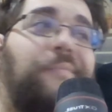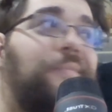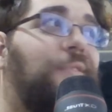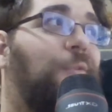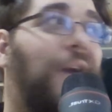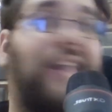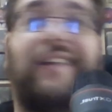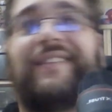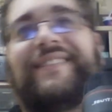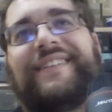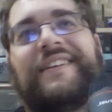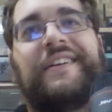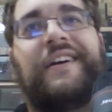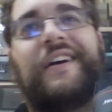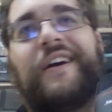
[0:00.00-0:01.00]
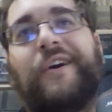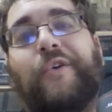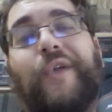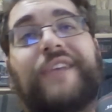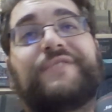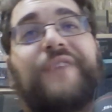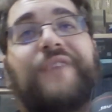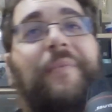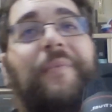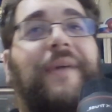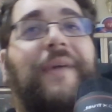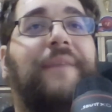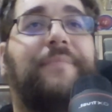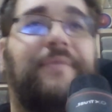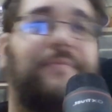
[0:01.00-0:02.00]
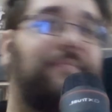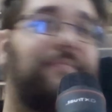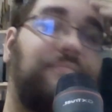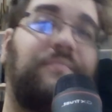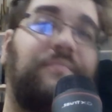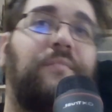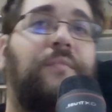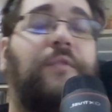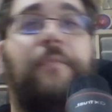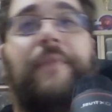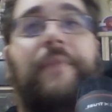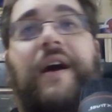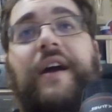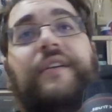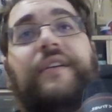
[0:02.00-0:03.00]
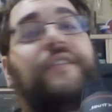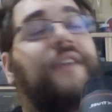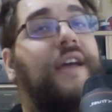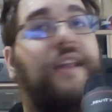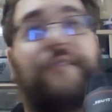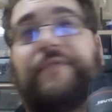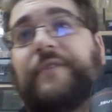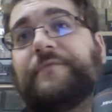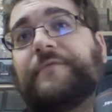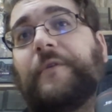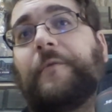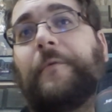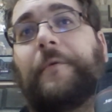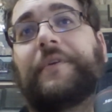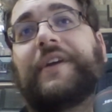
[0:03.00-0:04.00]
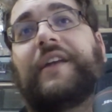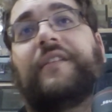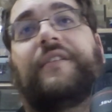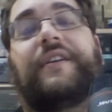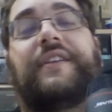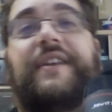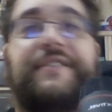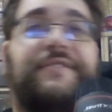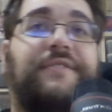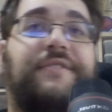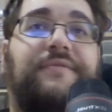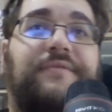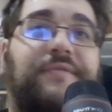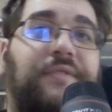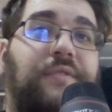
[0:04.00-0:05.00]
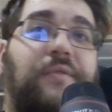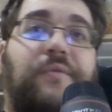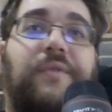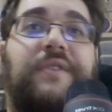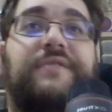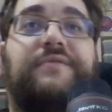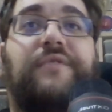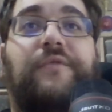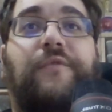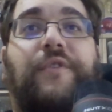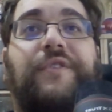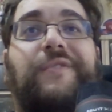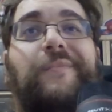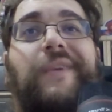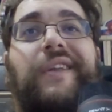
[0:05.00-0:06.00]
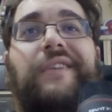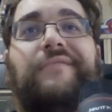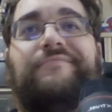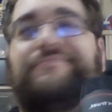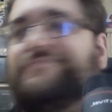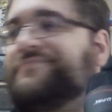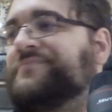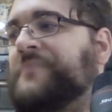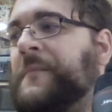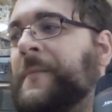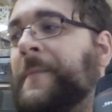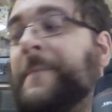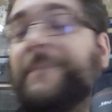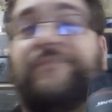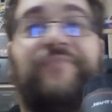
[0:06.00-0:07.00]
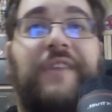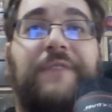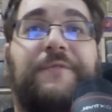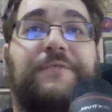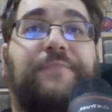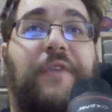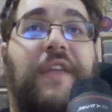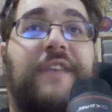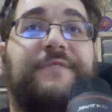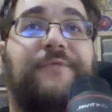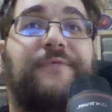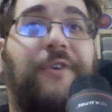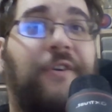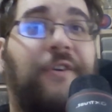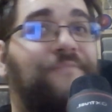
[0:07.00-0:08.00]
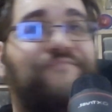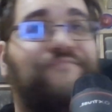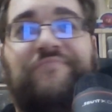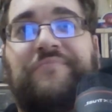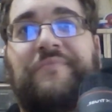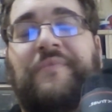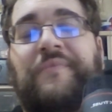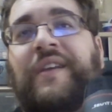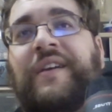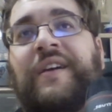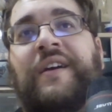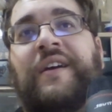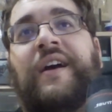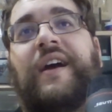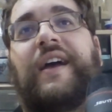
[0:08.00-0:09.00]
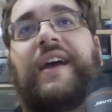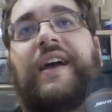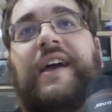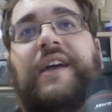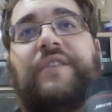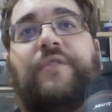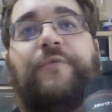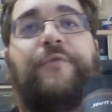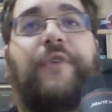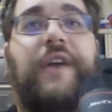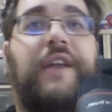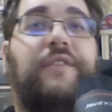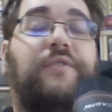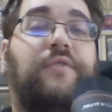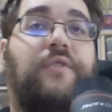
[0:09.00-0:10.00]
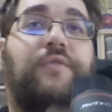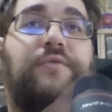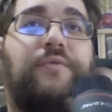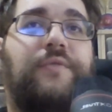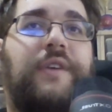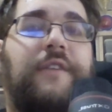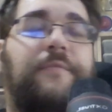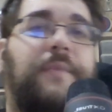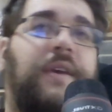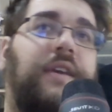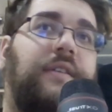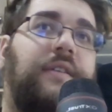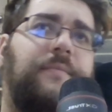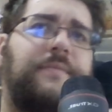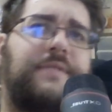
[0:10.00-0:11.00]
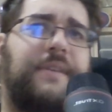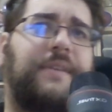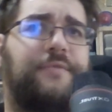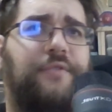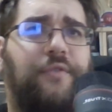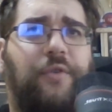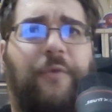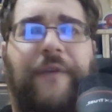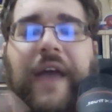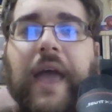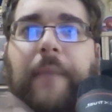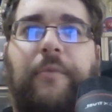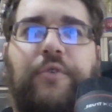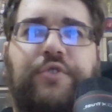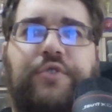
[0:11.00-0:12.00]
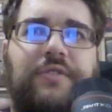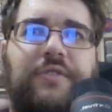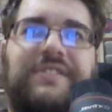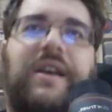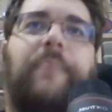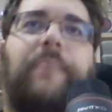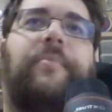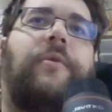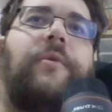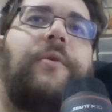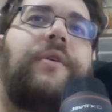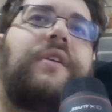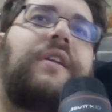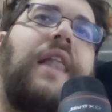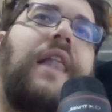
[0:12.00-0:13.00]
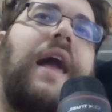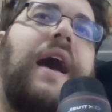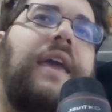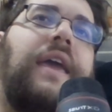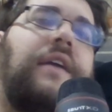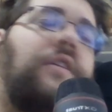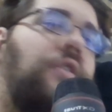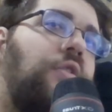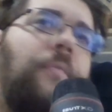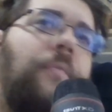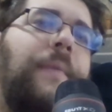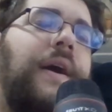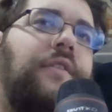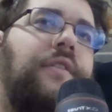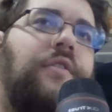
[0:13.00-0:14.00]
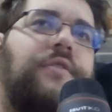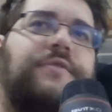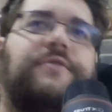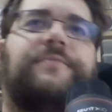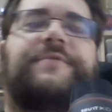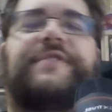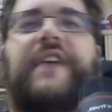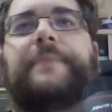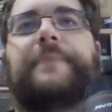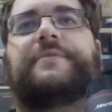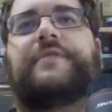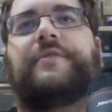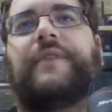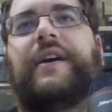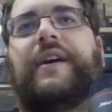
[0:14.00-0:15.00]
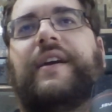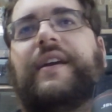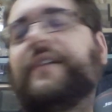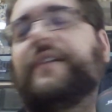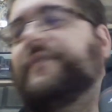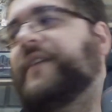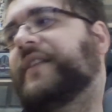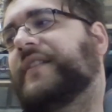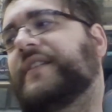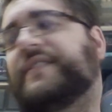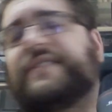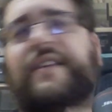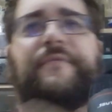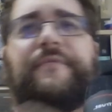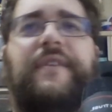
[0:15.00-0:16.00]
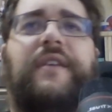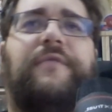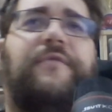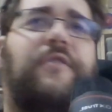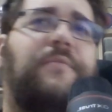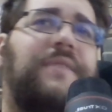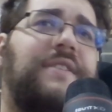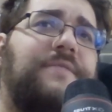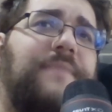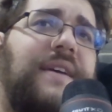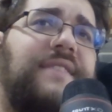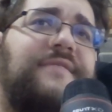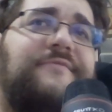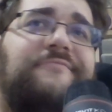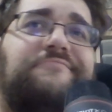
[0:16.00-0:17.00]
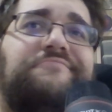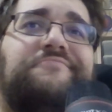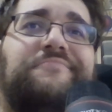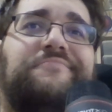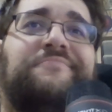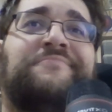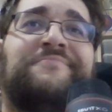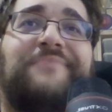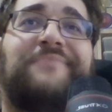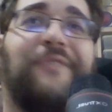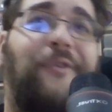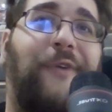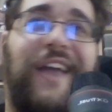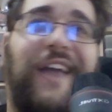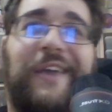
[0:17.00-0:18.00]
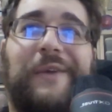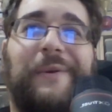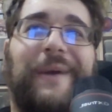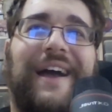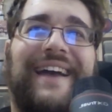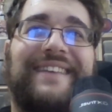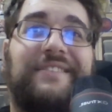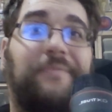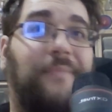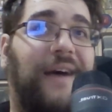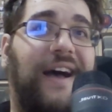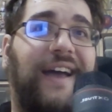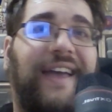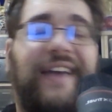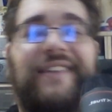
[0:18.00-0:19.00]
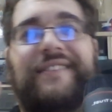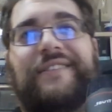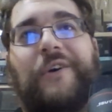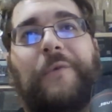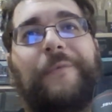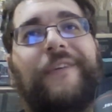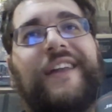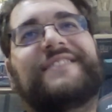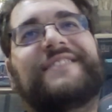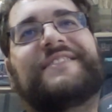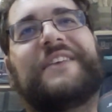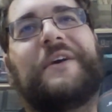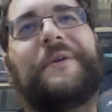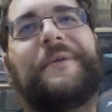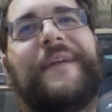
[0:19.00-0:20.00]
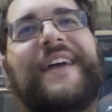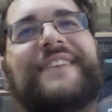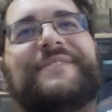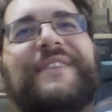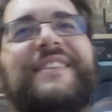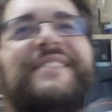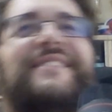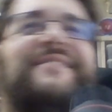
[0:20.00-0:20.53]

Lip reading: Well, let's wrap it up. Don't buy anything from Warcradle. It doesn't, it's not worth the money. It was Bolt War. And don't forget, to give me some sort of emotional support, like, comment, or subscribe, so I have at least something from this mess. Thank you, guys. Bye, and hopefully see you on the next one.